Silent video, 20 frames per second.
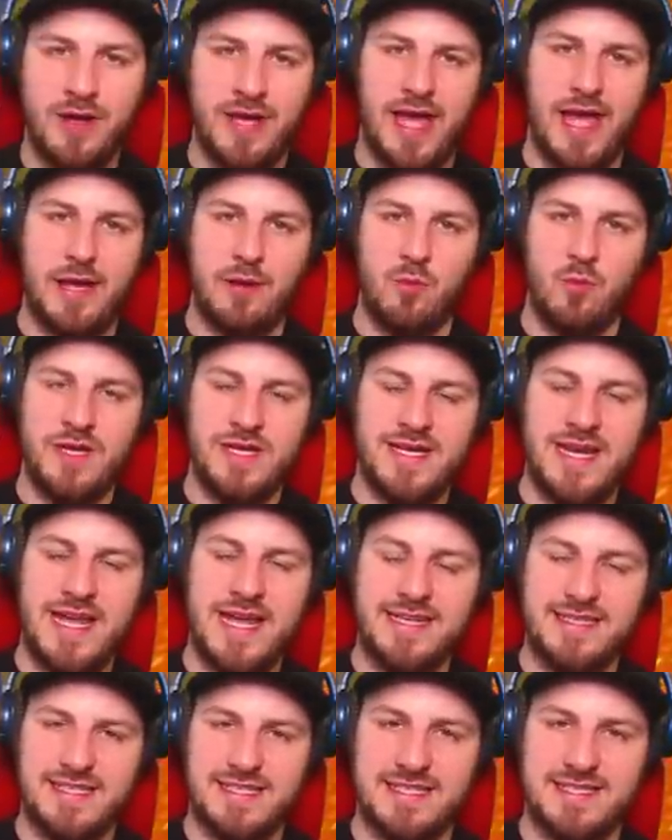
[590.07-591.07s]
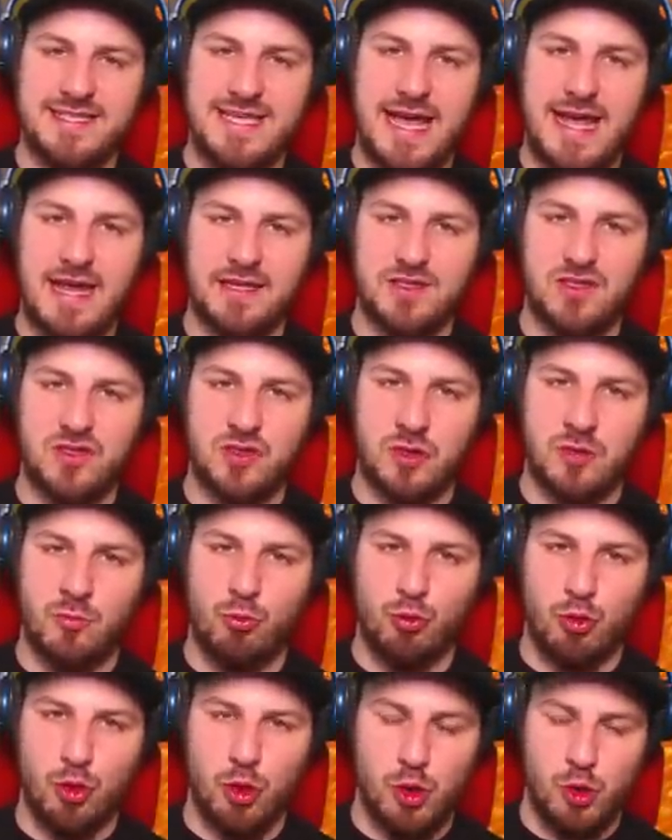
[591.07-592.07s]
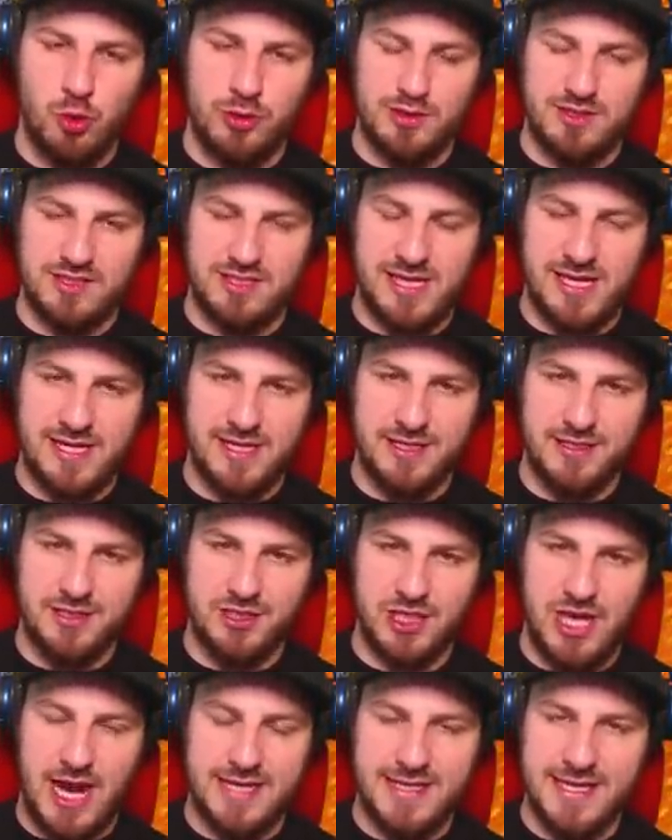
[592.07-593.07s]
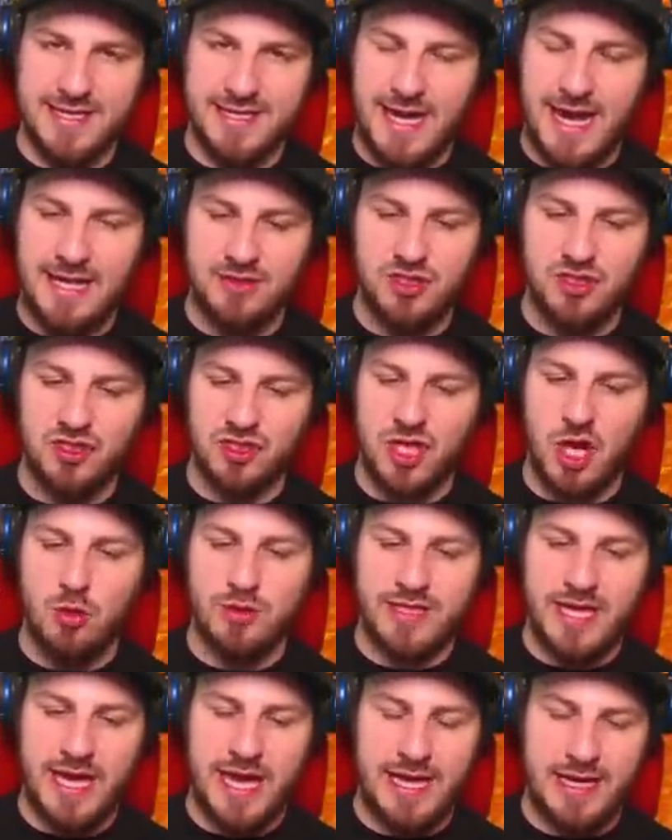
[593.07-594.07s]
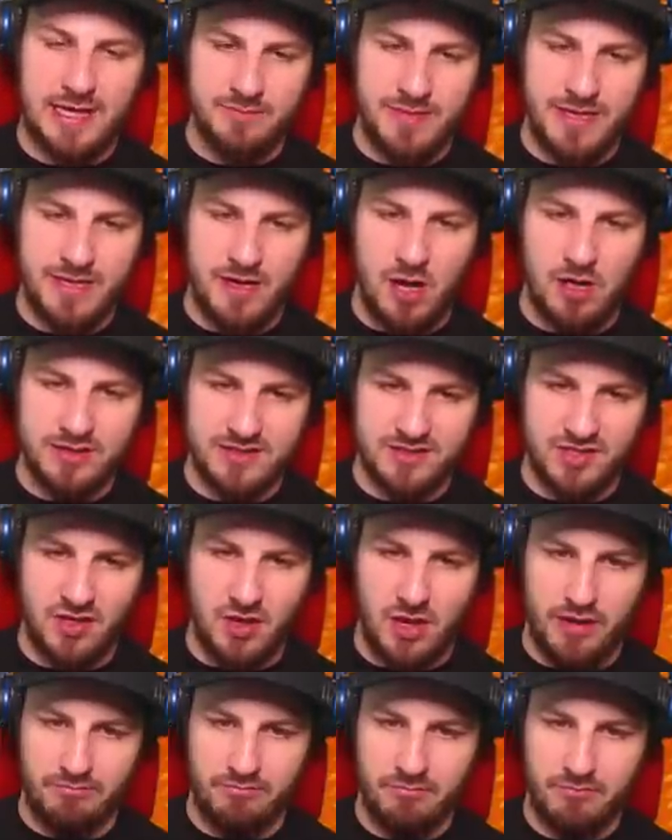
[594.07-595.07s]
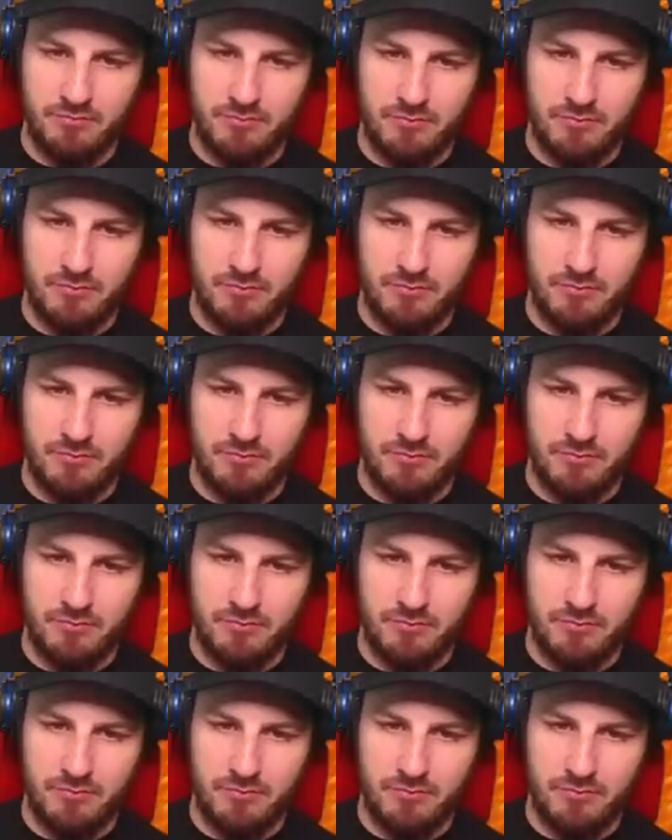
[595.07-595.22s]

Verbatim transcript: Okay, we need to set some rules here, Jack. You can't just go killing me all the time.